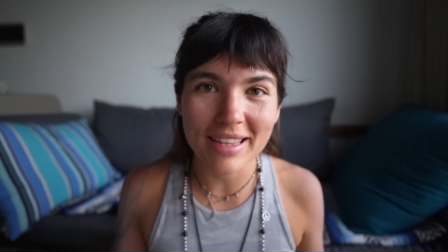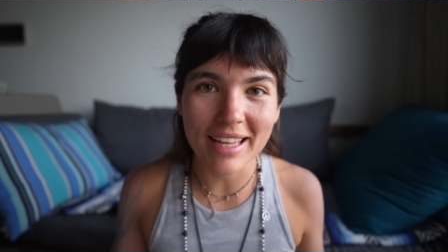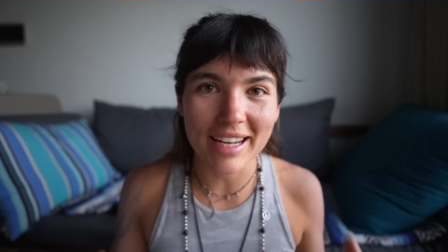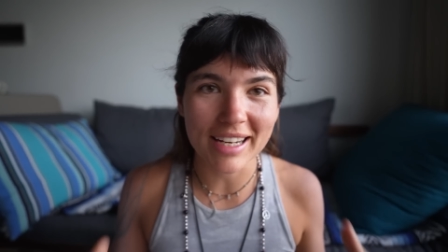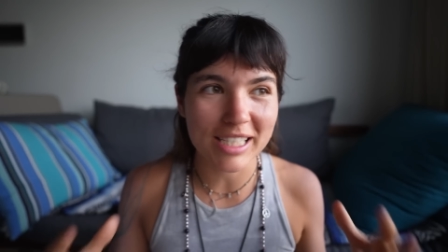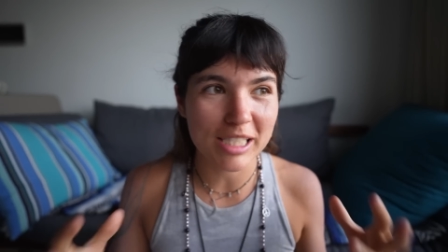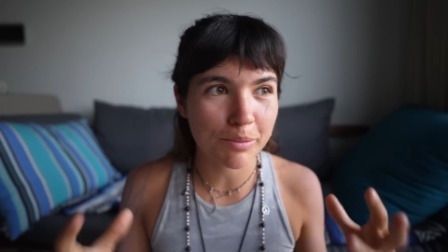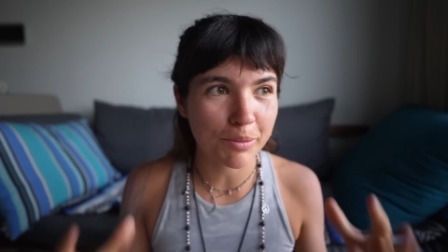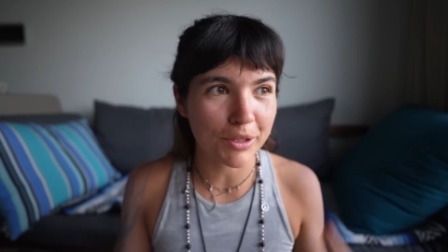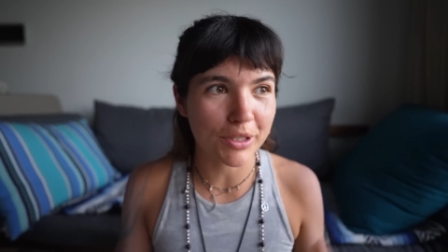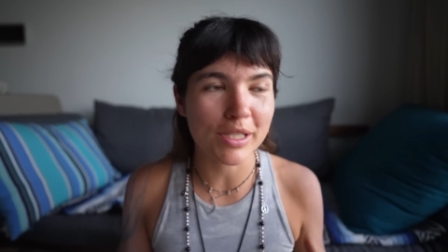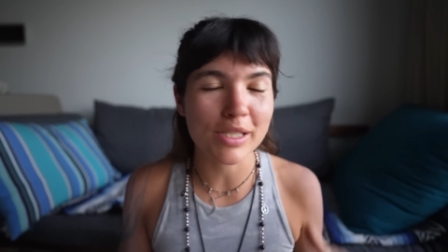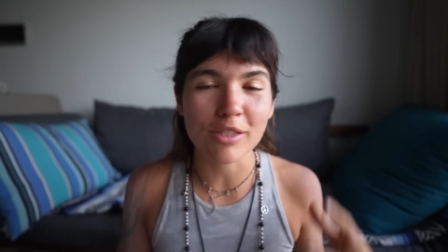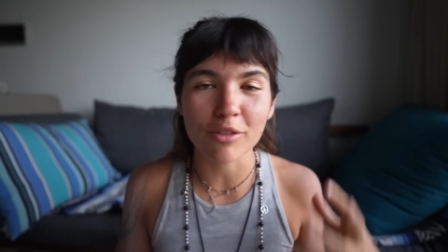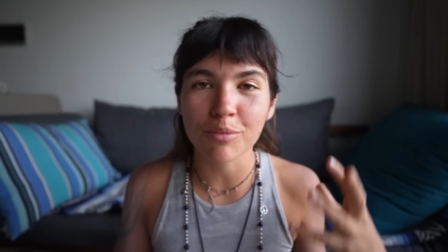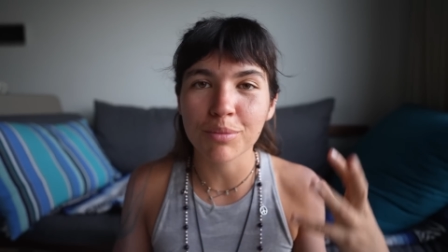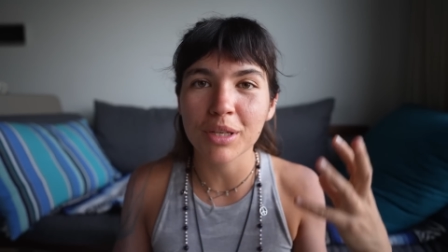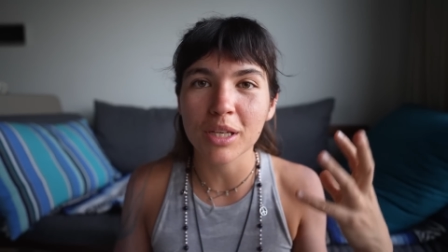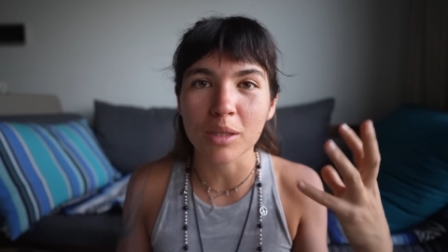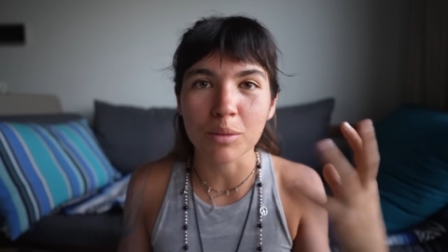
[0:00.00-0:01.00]
that experience
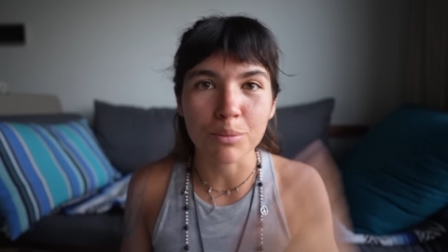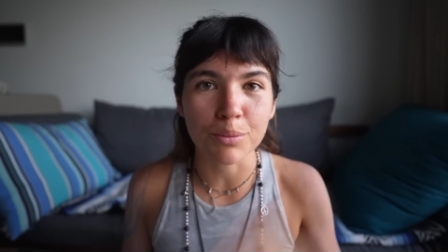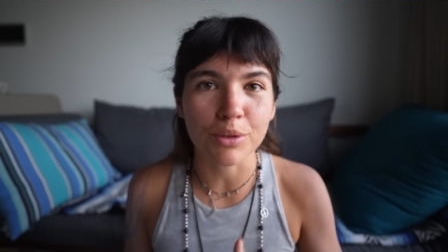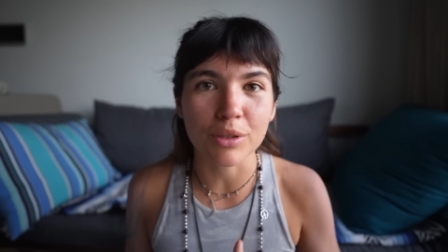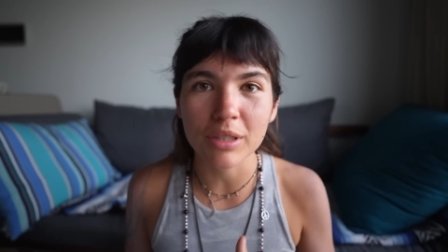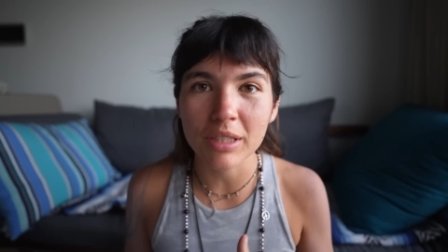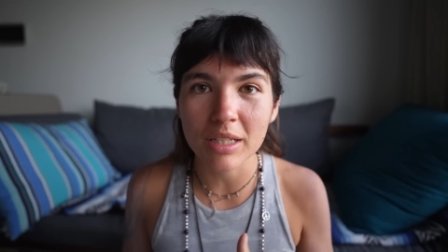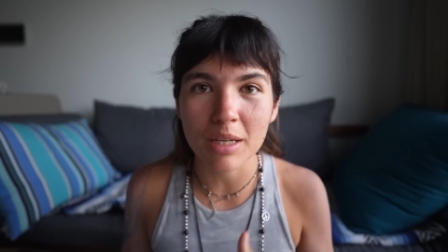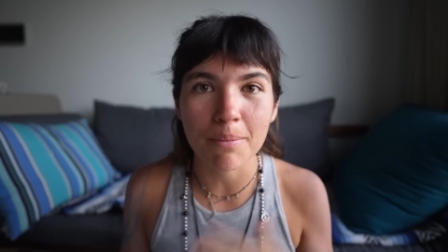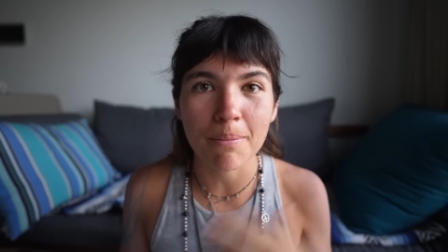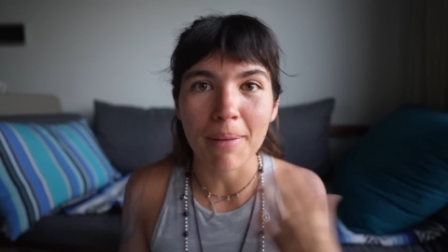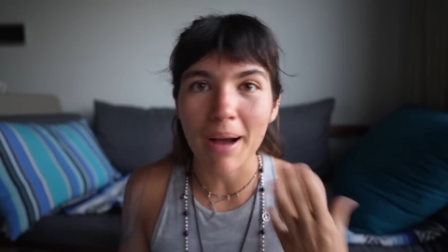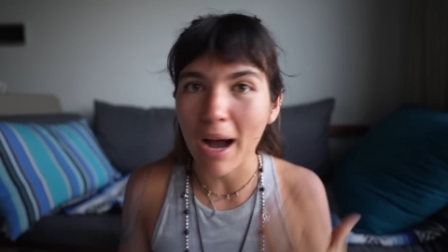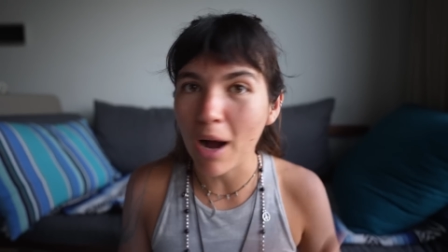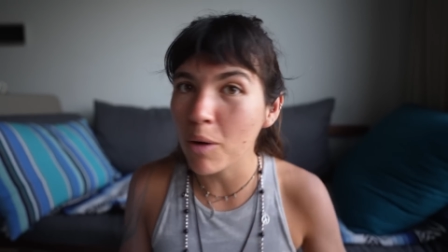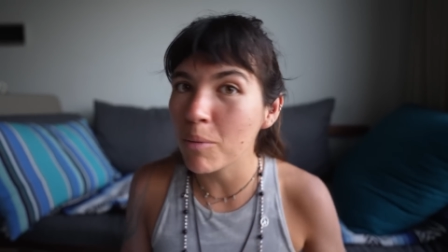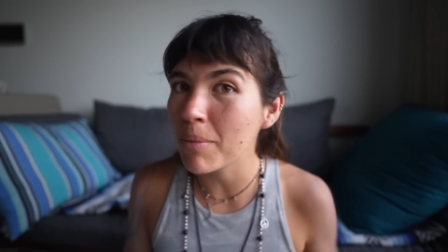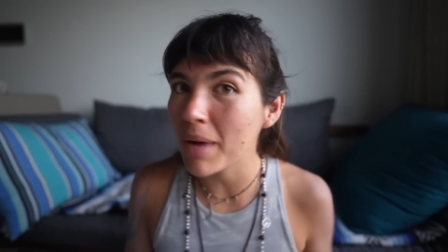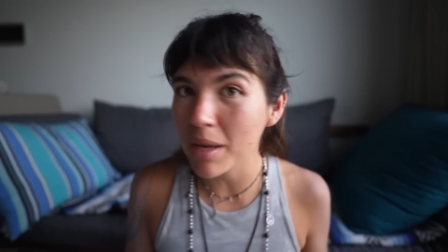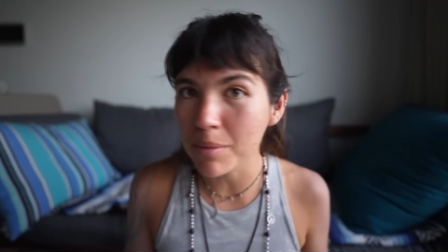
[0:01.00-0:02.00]
of being bullied
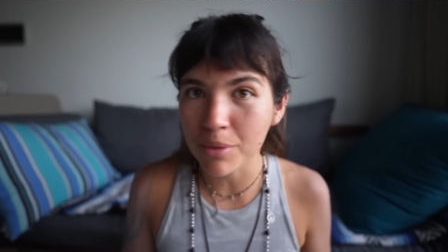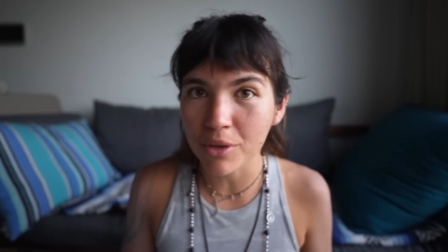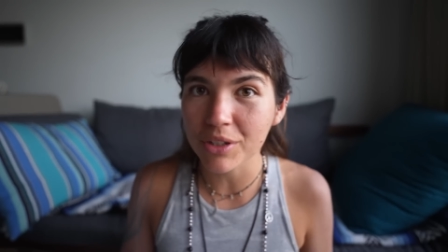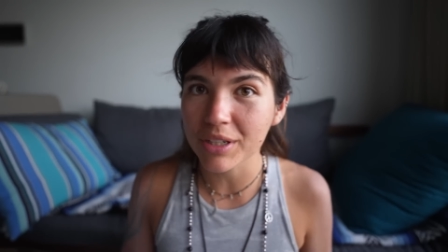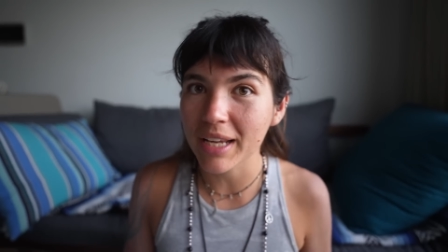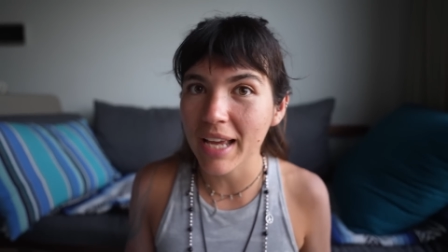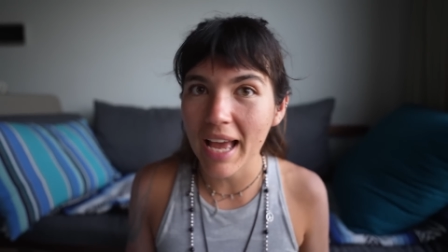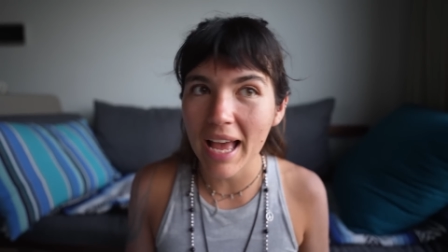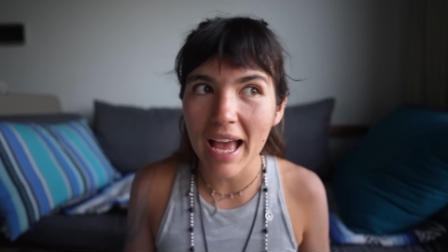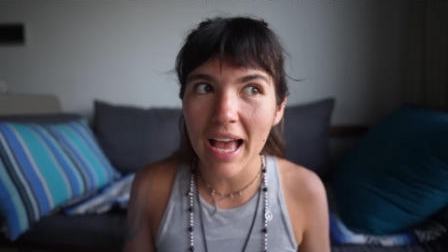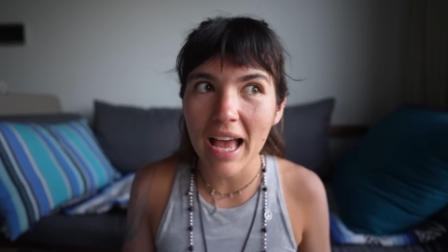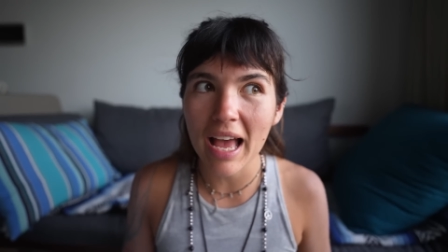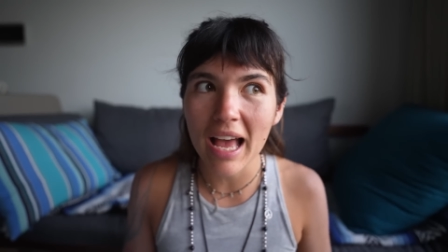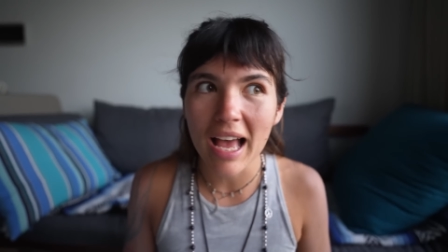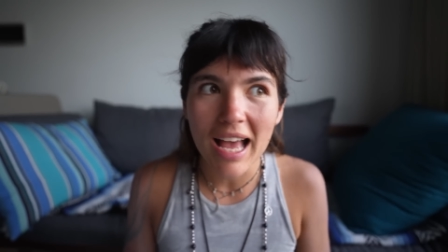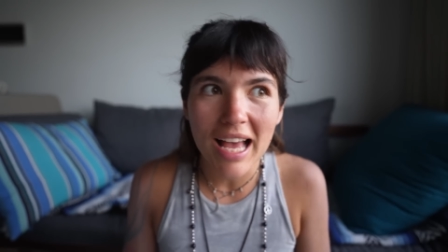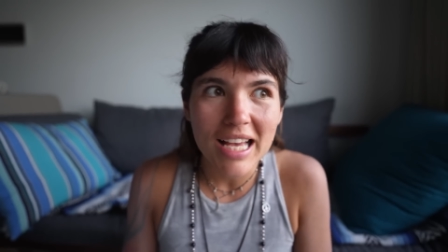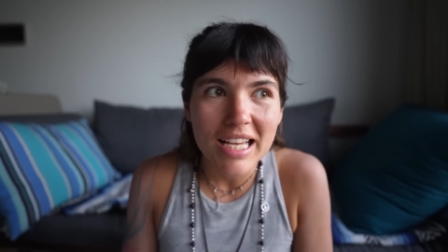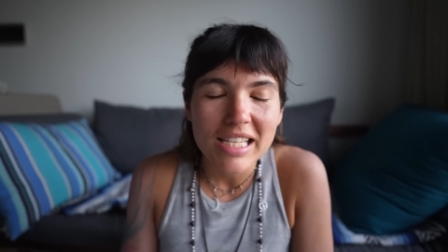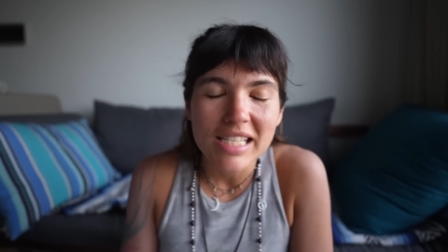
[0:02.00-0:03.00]
about my body
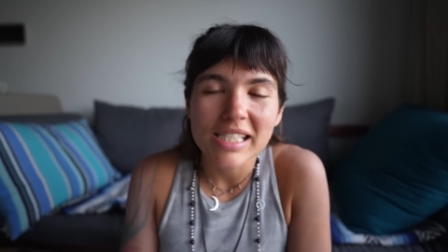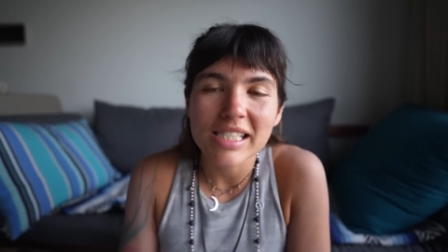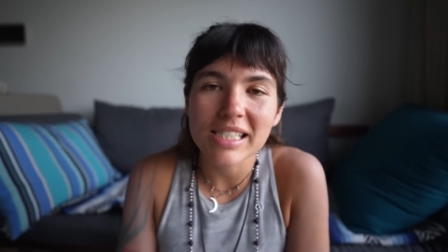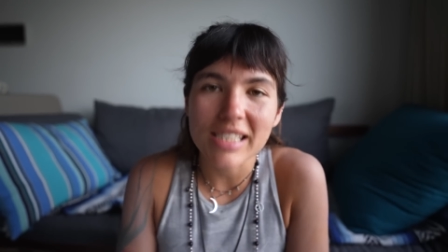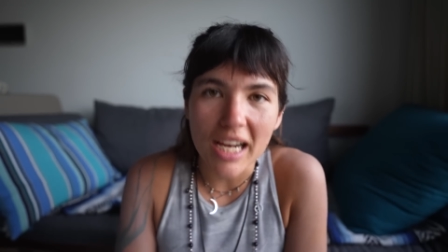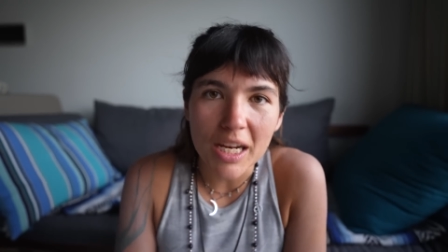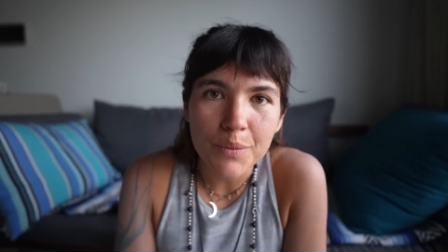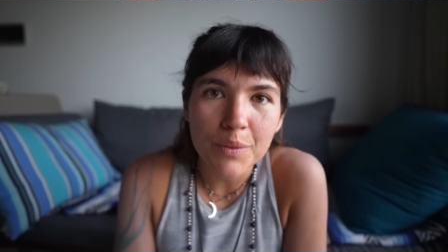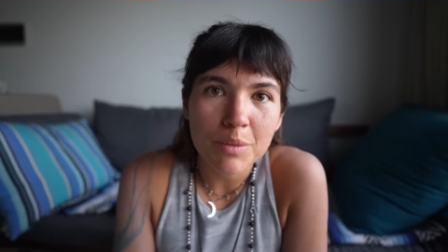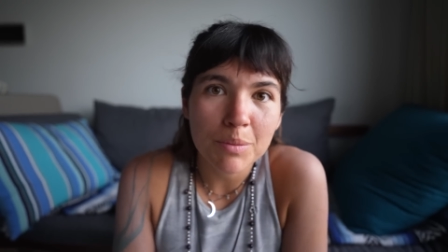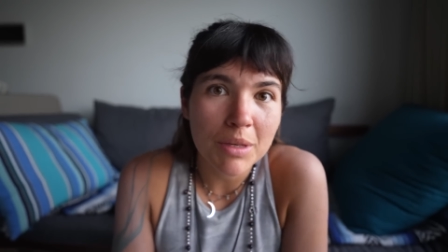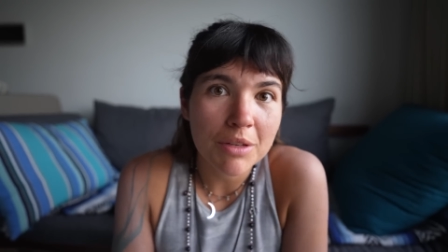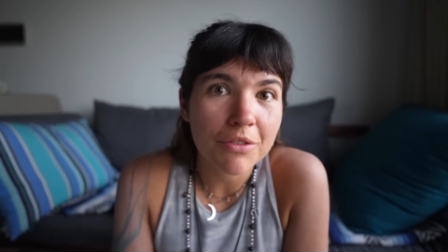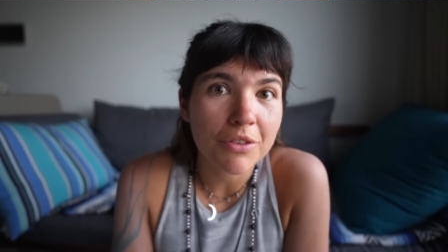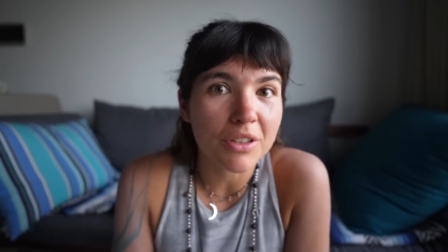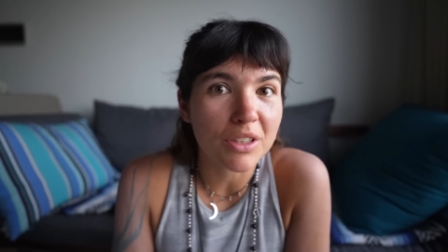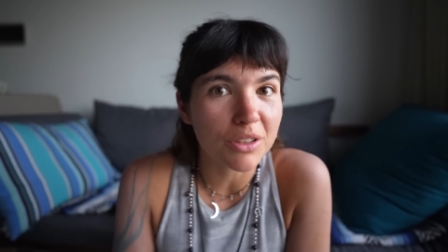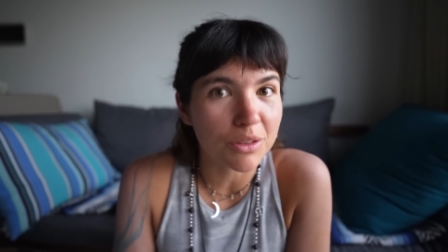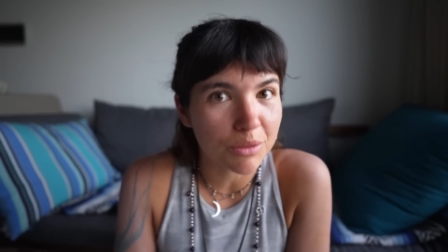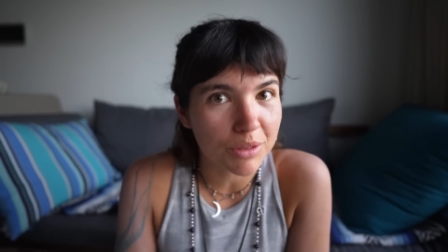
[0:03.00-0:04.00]
hair stayed with me
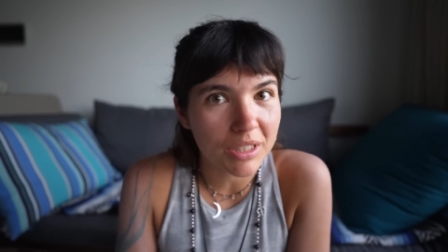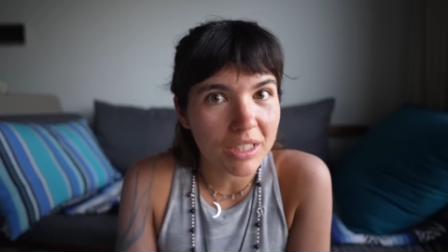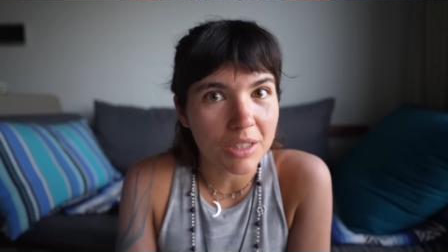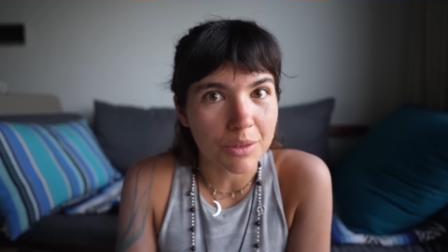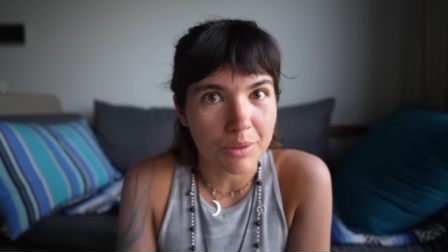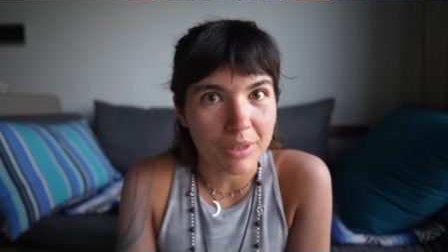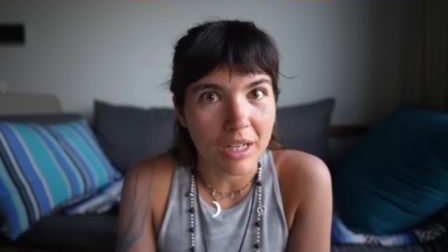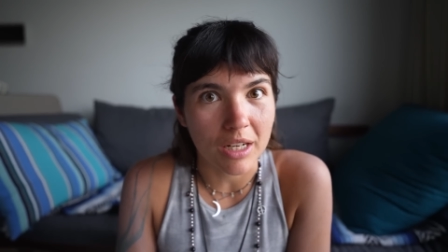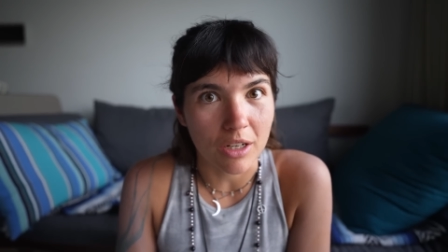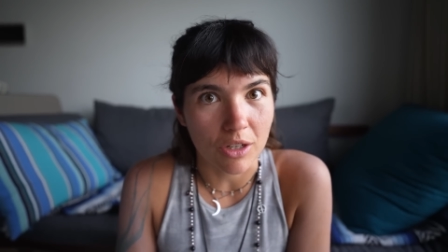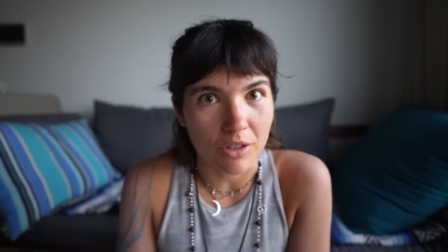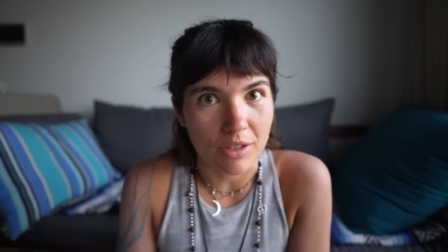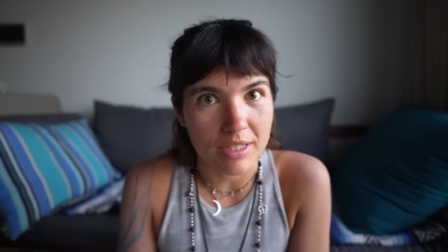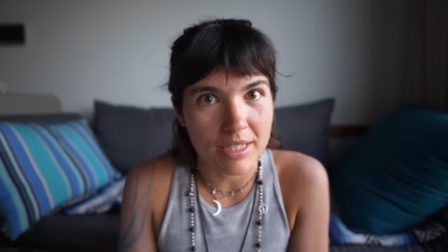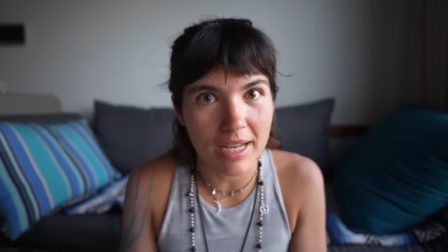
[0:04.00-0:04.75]
for a really, really long